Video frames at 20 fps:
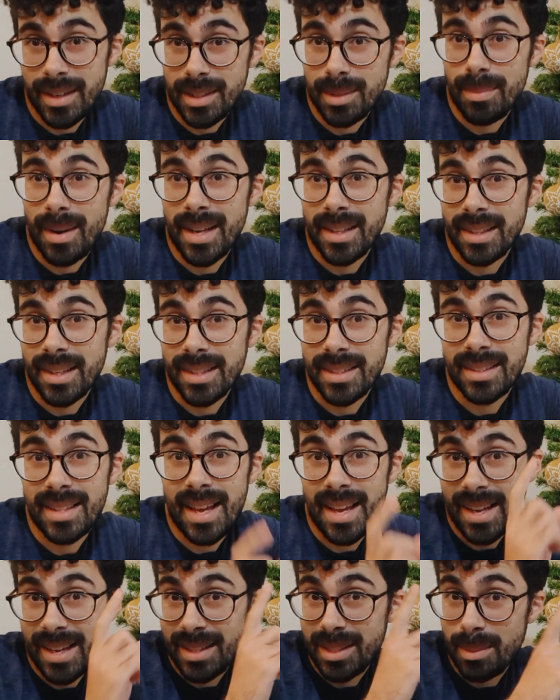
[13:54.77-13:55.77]
to make this,
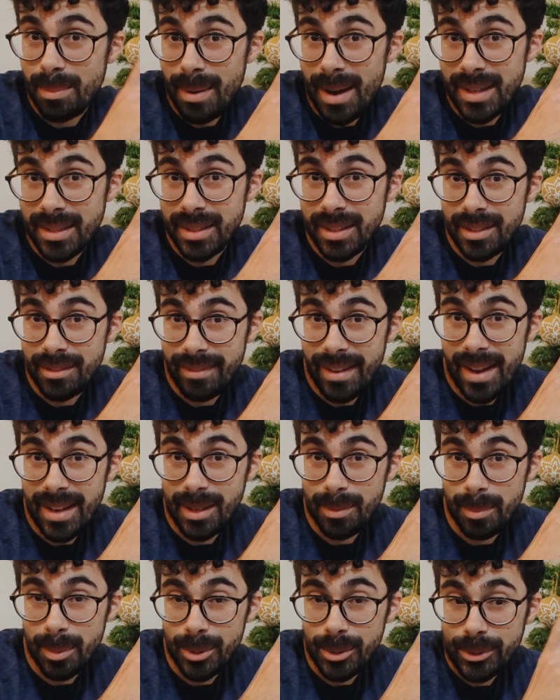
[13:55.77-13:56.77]
there is a pattern
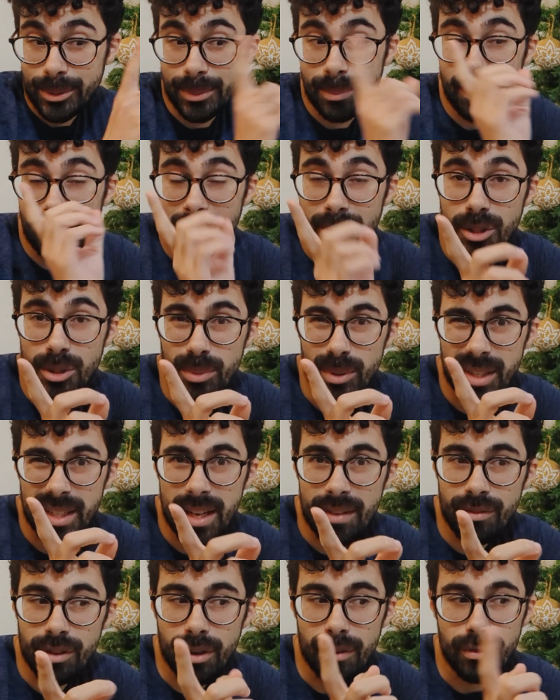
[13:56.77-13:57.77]
available, but I just want to
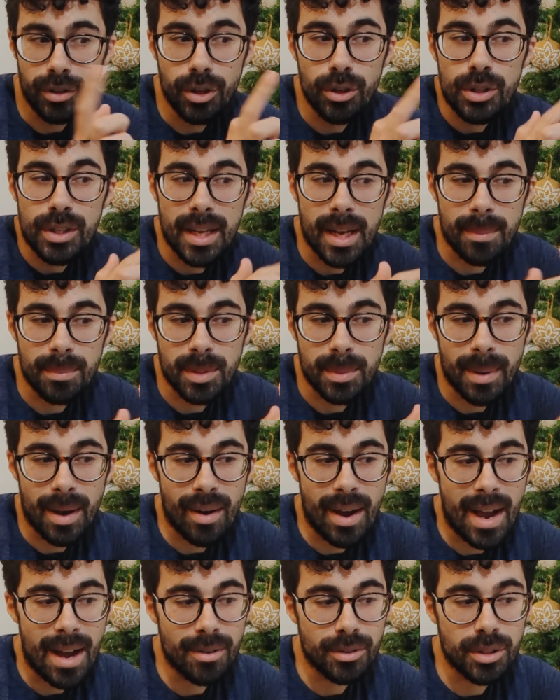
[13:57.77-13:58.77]
give you a few tips
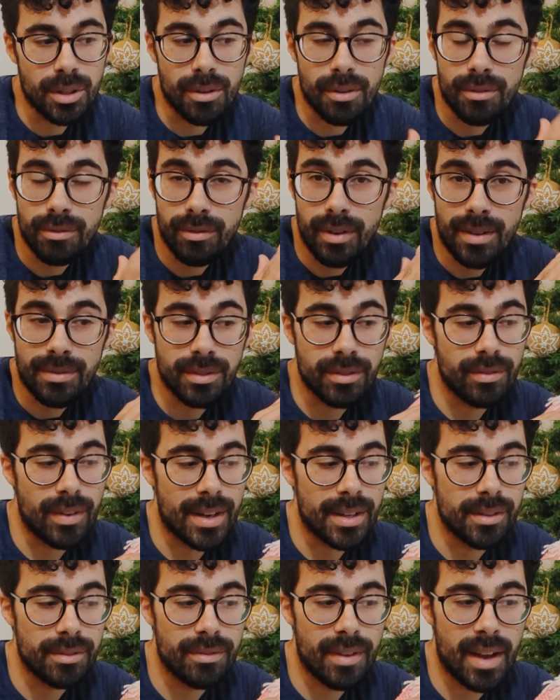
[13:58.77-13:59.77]
about how to
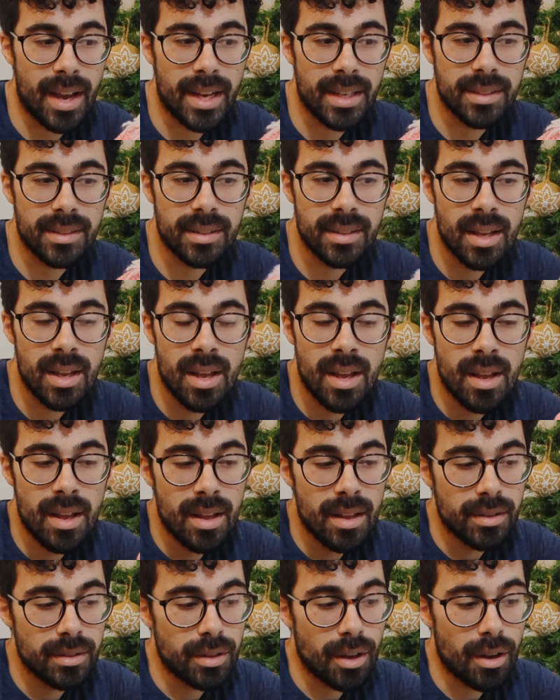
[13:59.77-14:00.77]
fluffify the face.
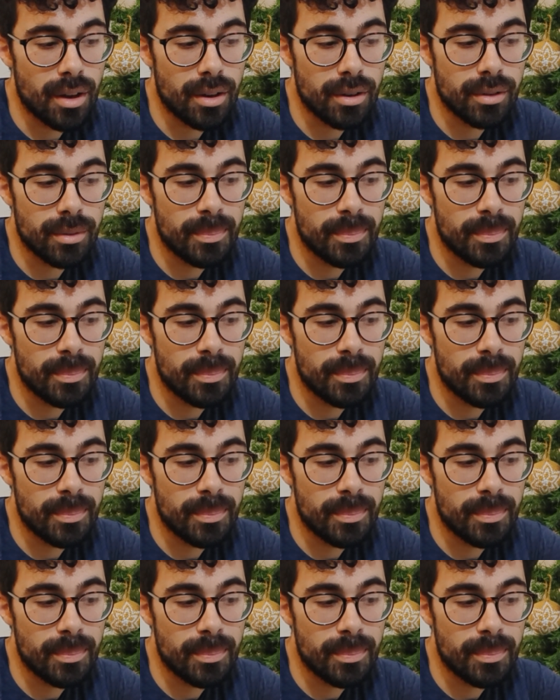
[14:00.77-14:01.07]
So